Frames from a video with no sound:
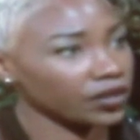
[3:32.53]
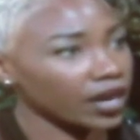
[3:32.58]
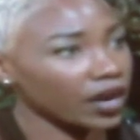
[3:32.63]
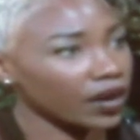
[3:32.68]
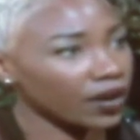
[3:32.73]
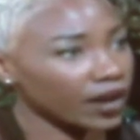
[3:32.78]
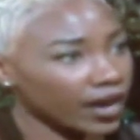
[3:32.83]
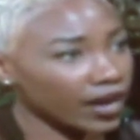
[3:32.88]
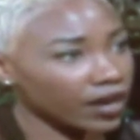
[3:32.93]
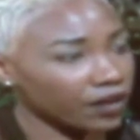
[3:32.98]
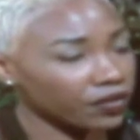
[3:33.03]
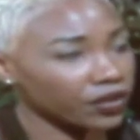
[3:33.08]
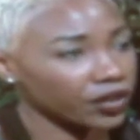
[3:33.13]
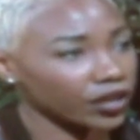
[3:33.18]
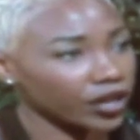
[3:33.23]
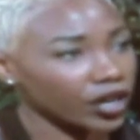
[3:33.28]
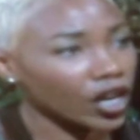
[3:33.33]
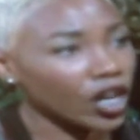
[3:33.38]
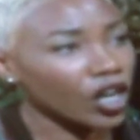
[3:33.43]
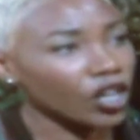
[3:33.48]

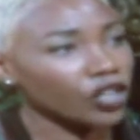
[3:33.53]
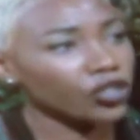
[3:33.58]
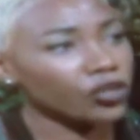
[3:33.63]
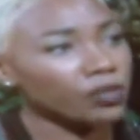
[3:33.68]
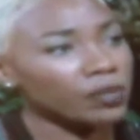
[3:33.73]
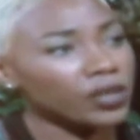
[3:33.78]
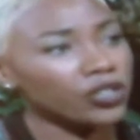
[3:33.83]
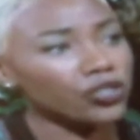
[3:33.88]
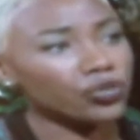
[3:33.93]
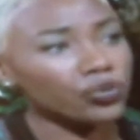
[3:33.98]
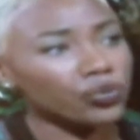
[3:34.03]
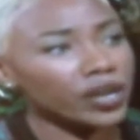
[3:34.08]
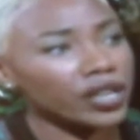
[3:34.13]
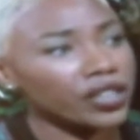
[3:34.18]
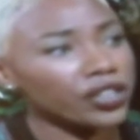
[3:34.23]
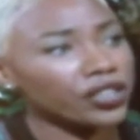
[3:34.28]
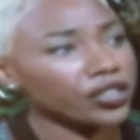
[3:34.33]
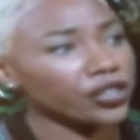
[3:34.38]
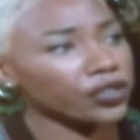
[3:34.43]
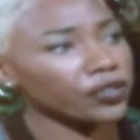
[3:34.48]
However, you much
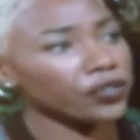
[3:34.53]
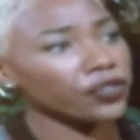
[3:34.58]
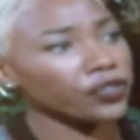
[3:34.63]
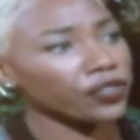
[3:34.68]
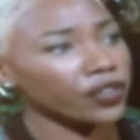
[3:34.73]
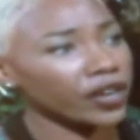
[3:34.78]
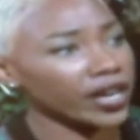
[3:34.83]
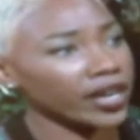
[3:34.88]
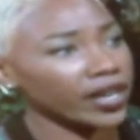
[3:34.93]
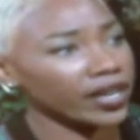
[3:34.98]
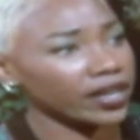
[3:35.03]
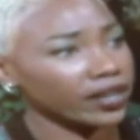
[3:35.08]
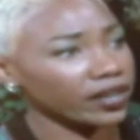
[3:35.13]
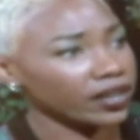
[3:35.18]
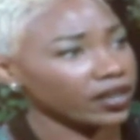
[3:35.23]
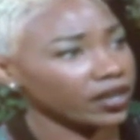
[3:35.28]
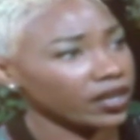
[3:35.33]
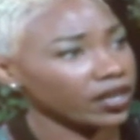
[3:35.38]
rather your friend